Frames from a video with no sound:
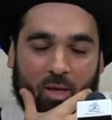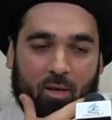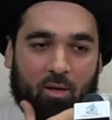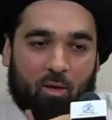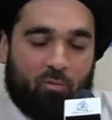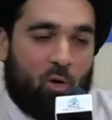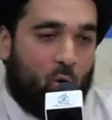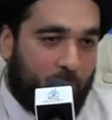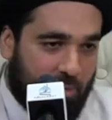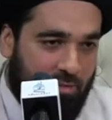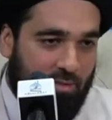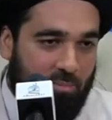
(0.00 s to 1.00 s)
of
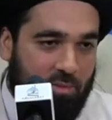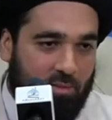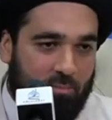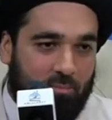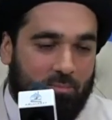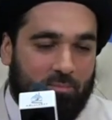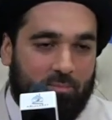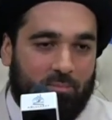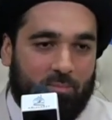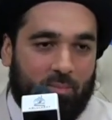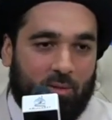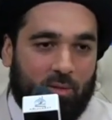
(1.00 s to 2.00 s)
Homer Simpson,
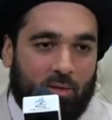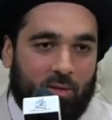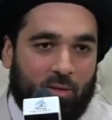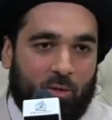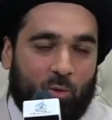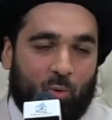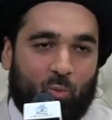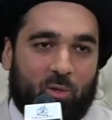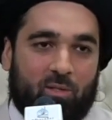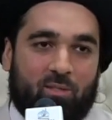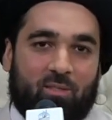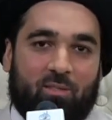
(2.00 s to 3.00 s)
who
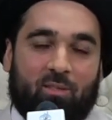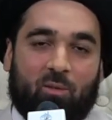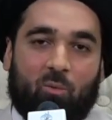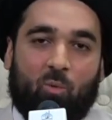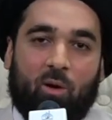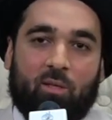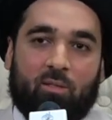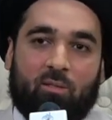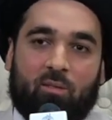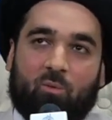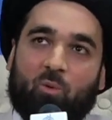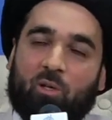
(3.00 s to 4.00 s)
was once
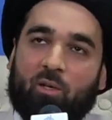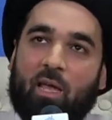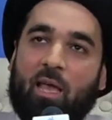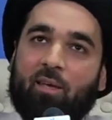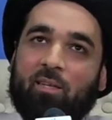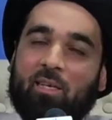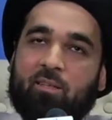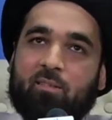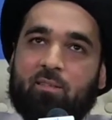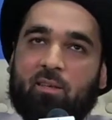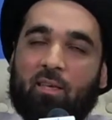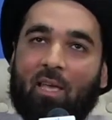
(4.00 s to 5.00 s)
there were aliens
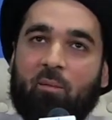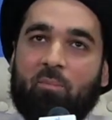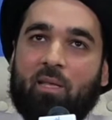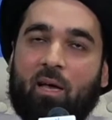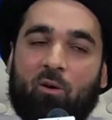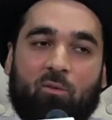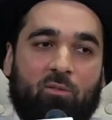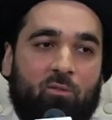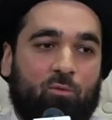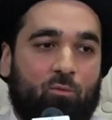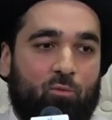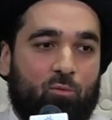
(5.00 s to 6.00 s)
that came down
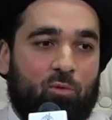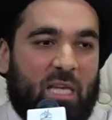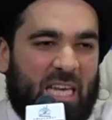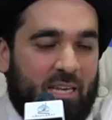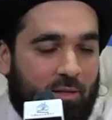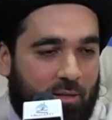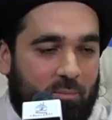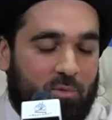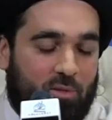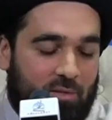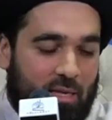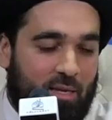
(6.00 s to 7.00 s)
to, to eat him, to
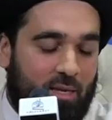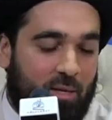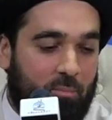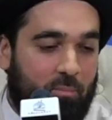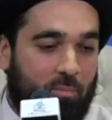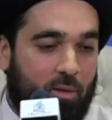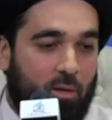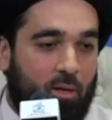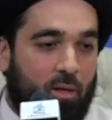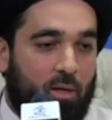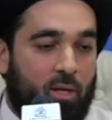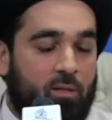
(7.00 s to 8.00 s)
take him.
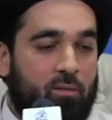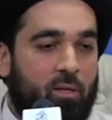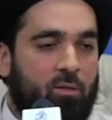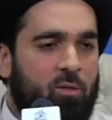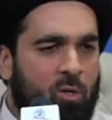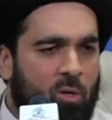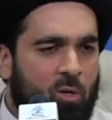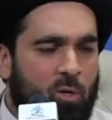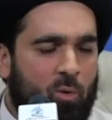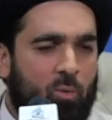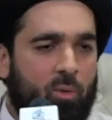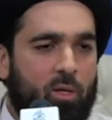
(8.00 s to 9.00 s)
He said,
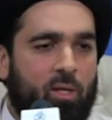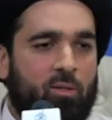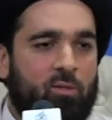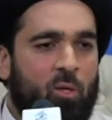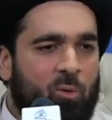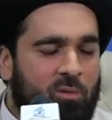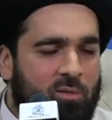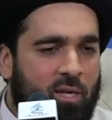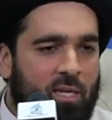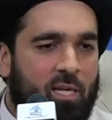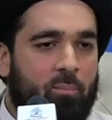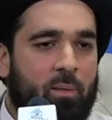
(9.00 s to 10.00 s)
No, don't
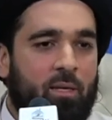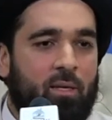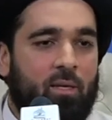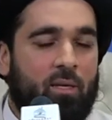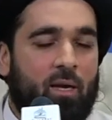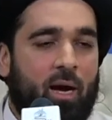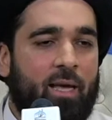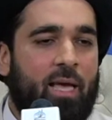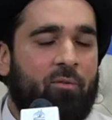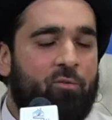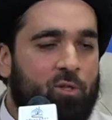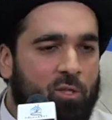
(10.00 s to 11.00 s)
take me. I
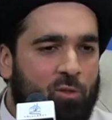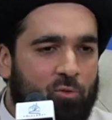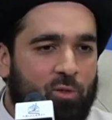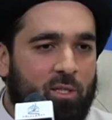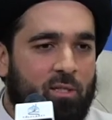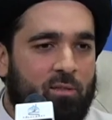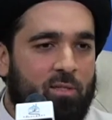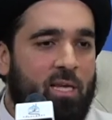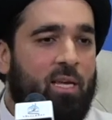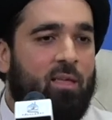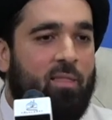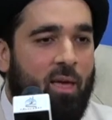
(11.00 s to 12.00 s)
have children.
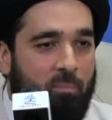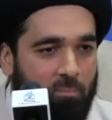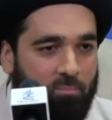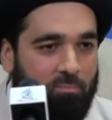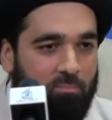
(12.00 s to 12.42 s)
Take them.